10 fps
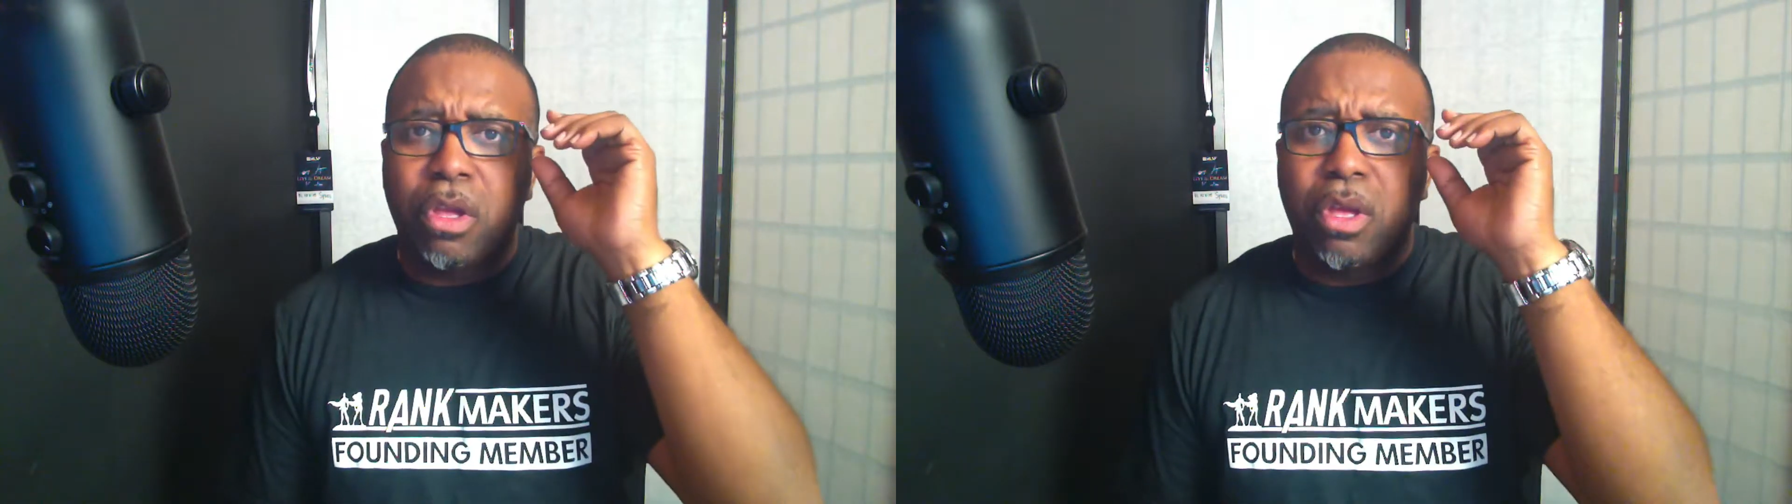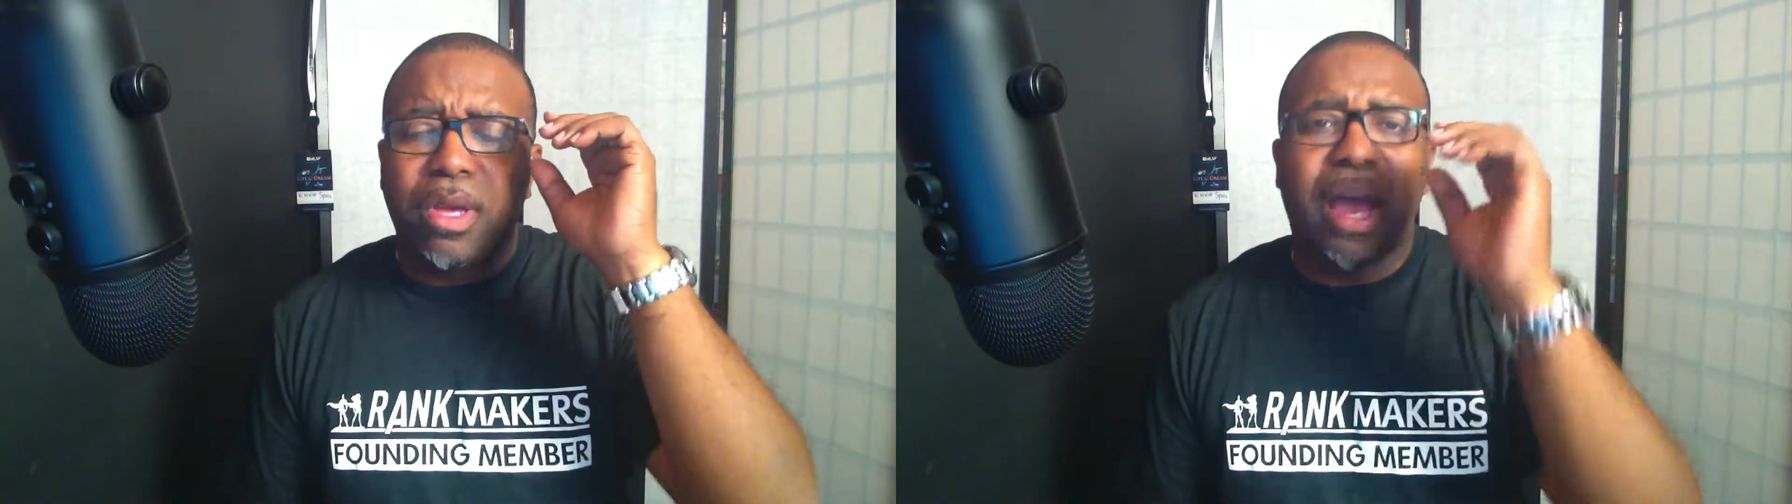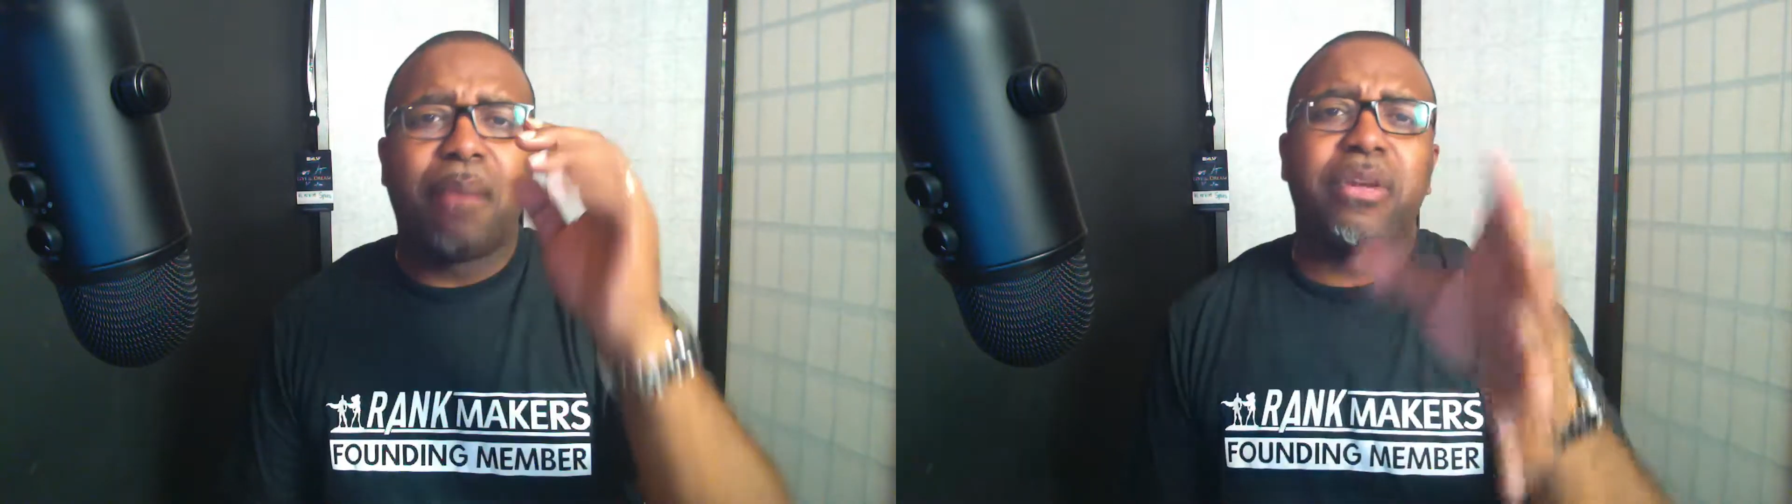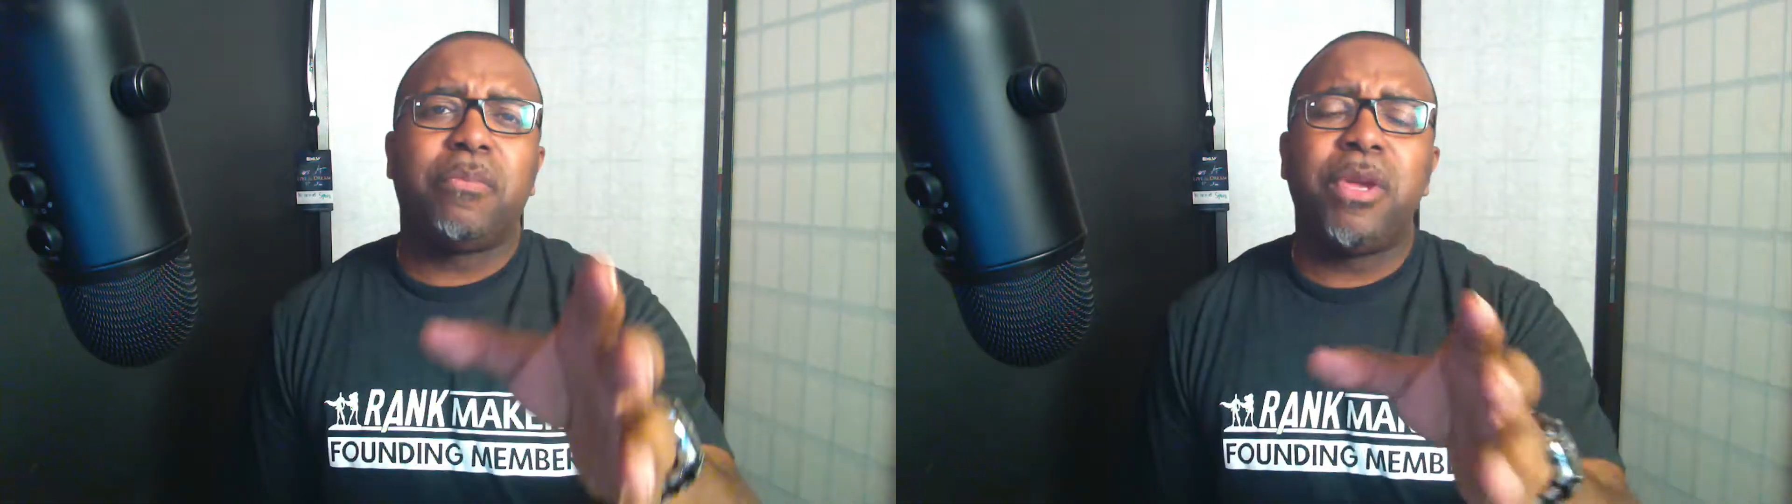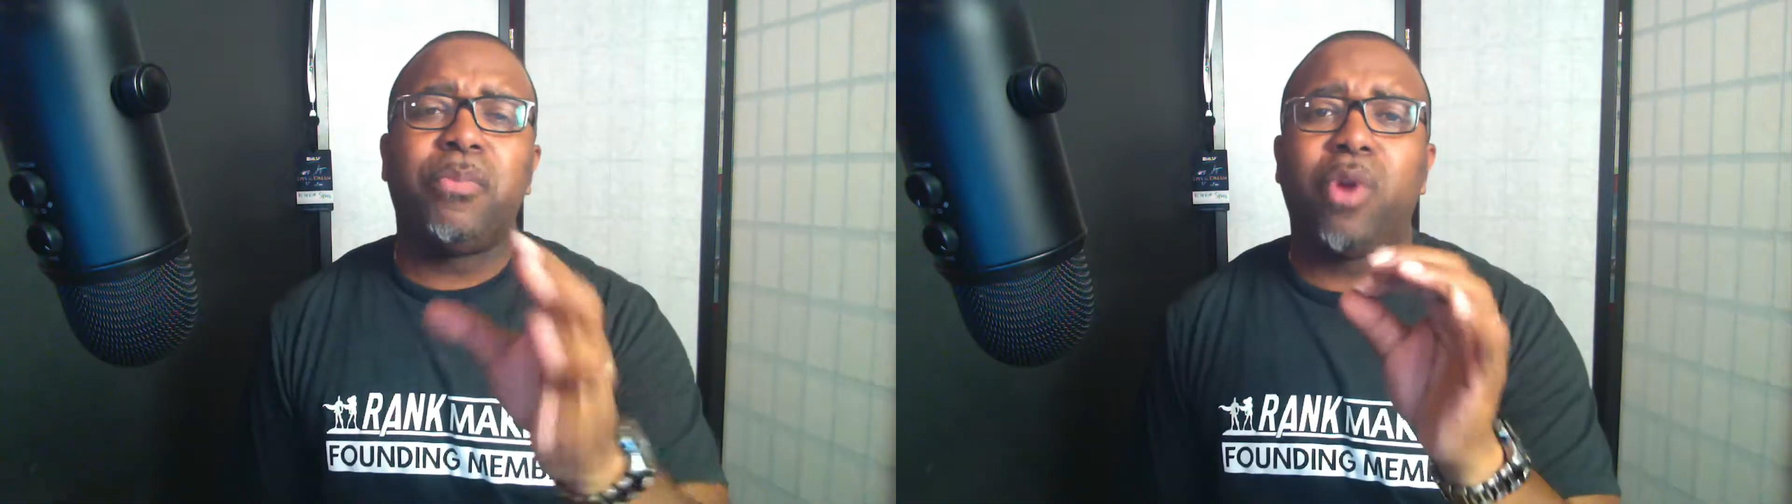how many
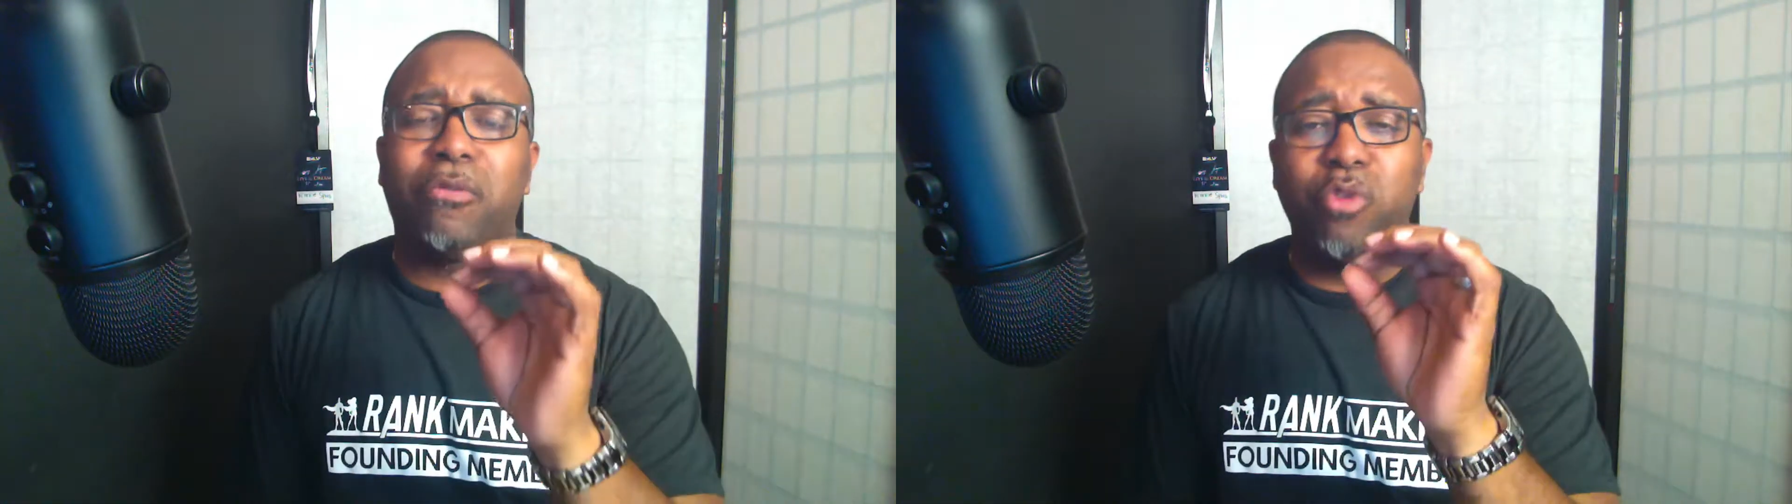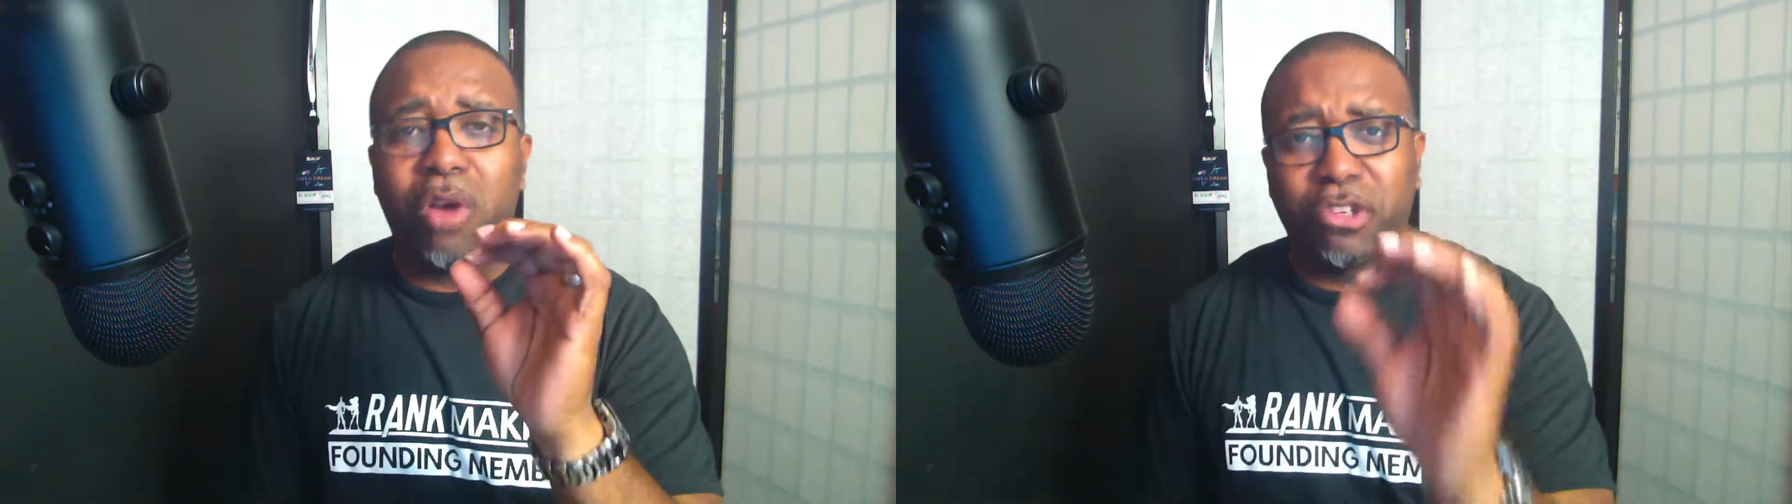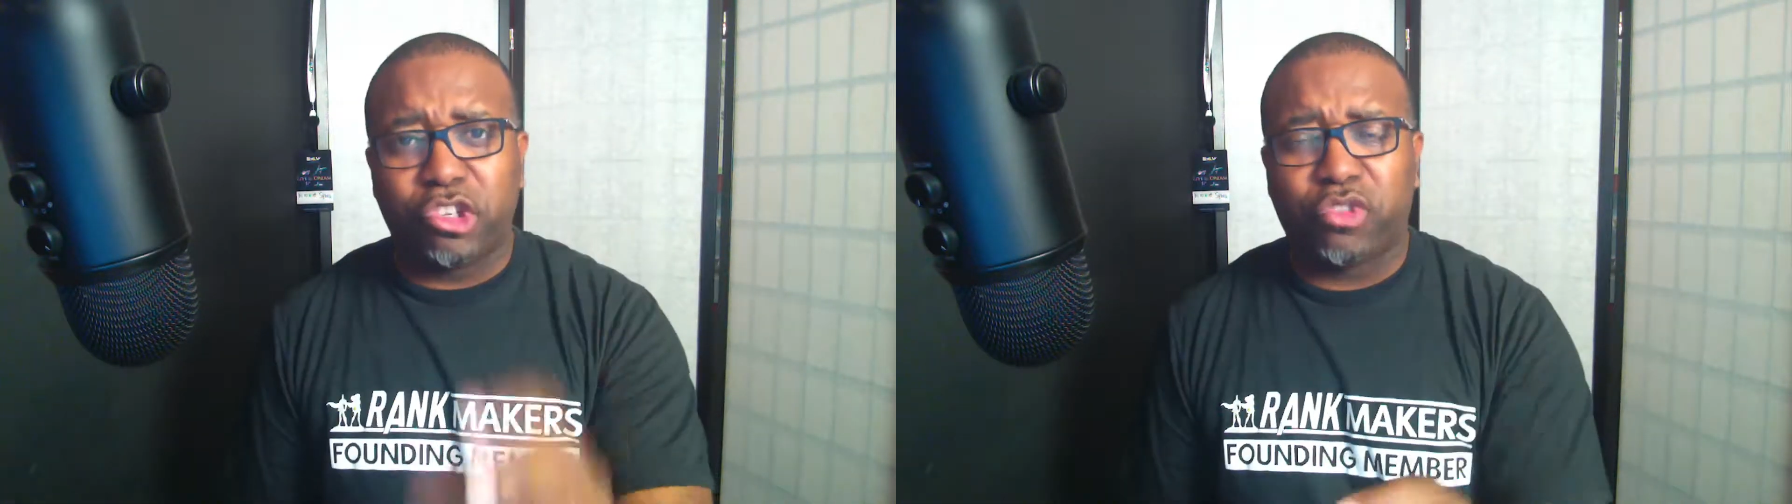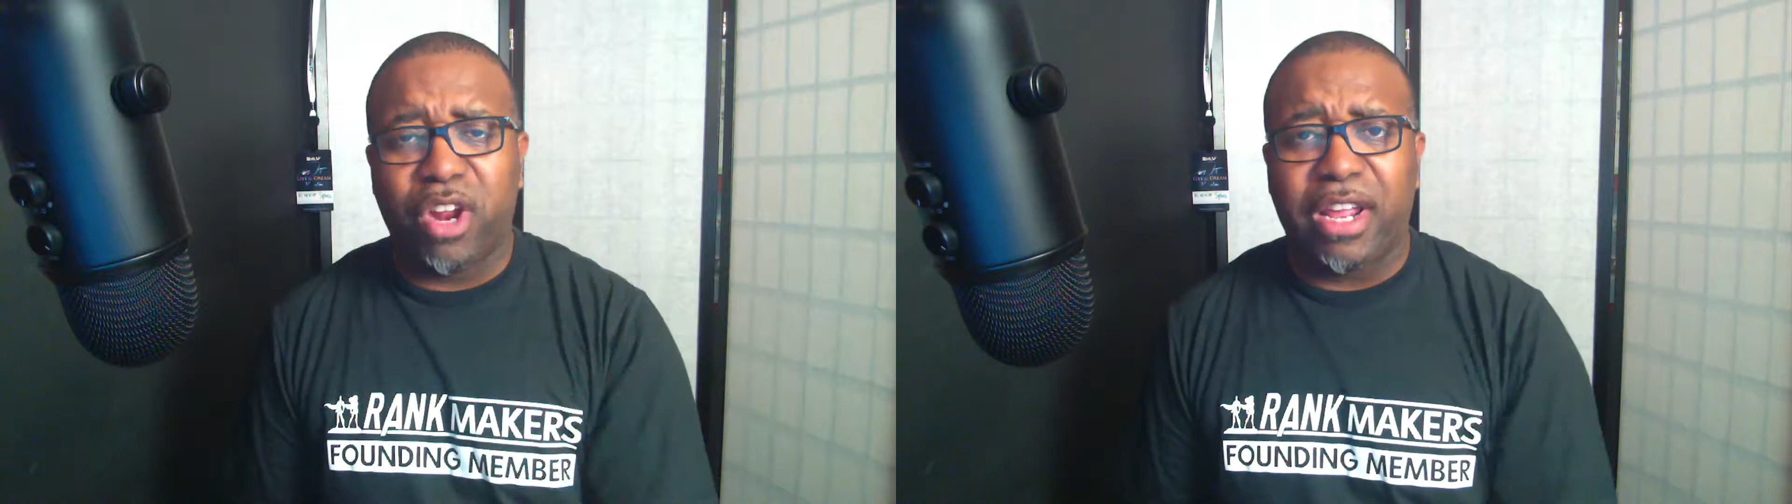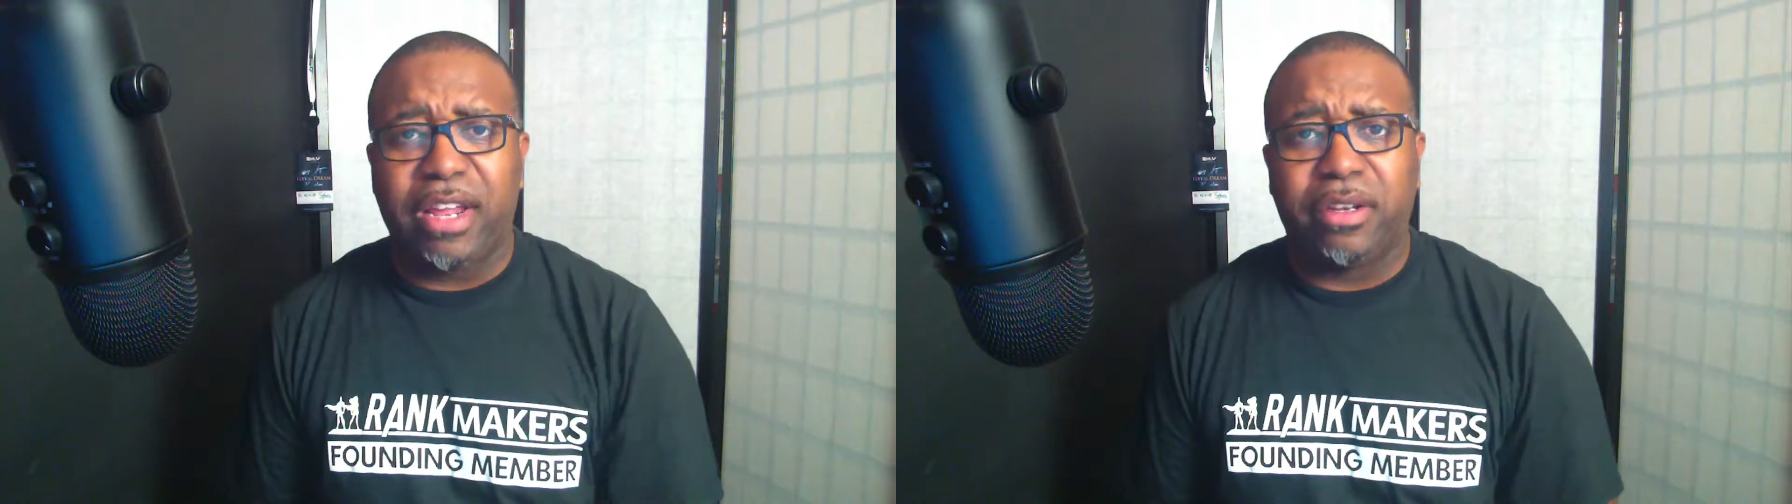people have you ever
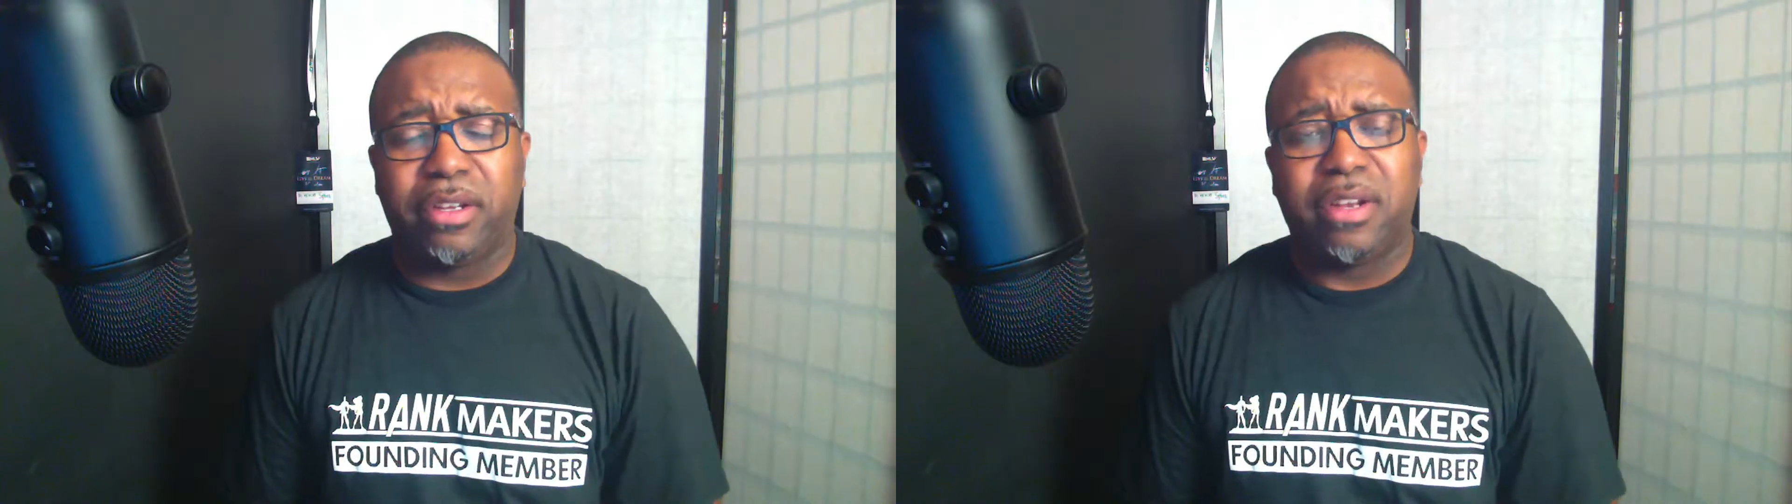trained?